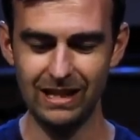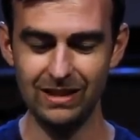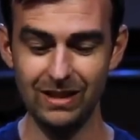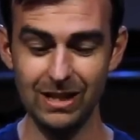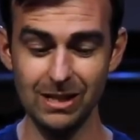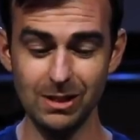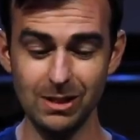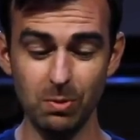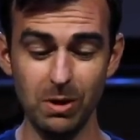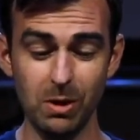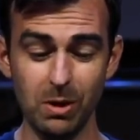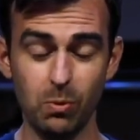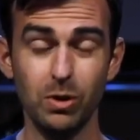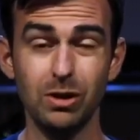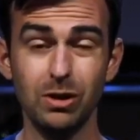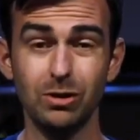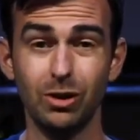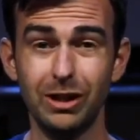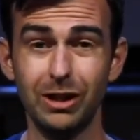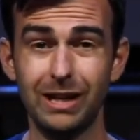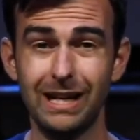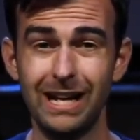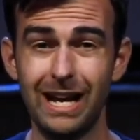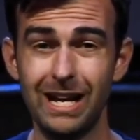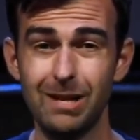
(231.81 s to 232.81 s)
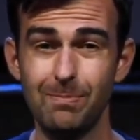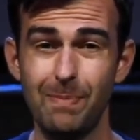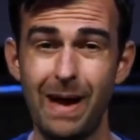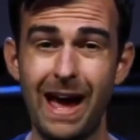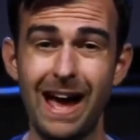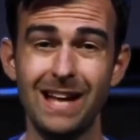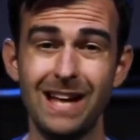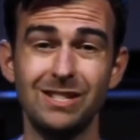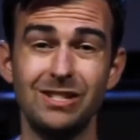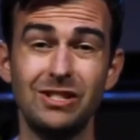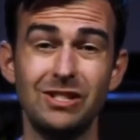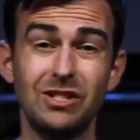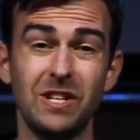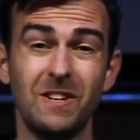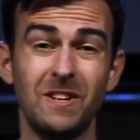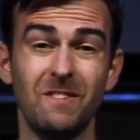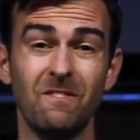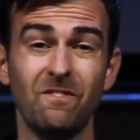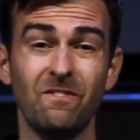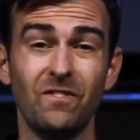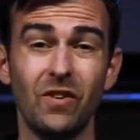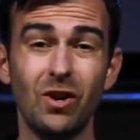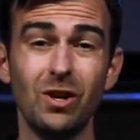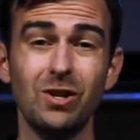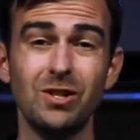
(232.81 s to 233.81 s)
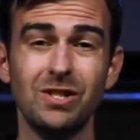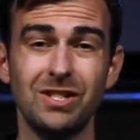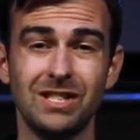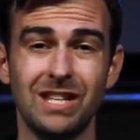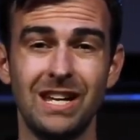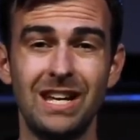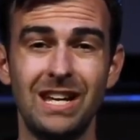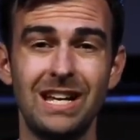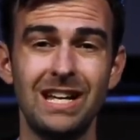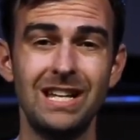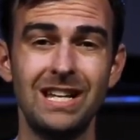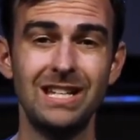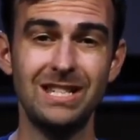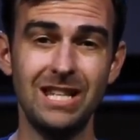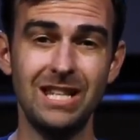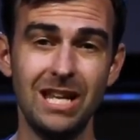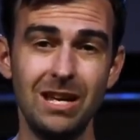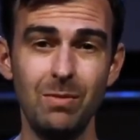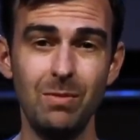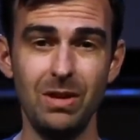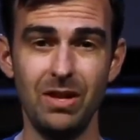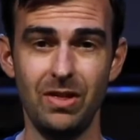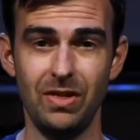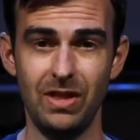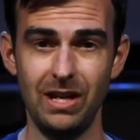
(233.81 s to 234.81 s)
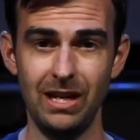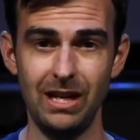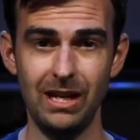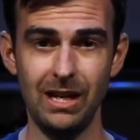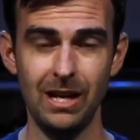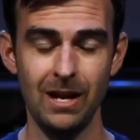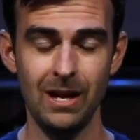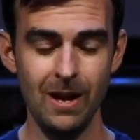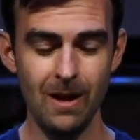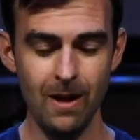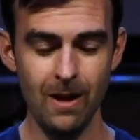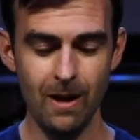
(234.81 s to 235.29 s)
And this week we're looking at a passage in 1 Timothy,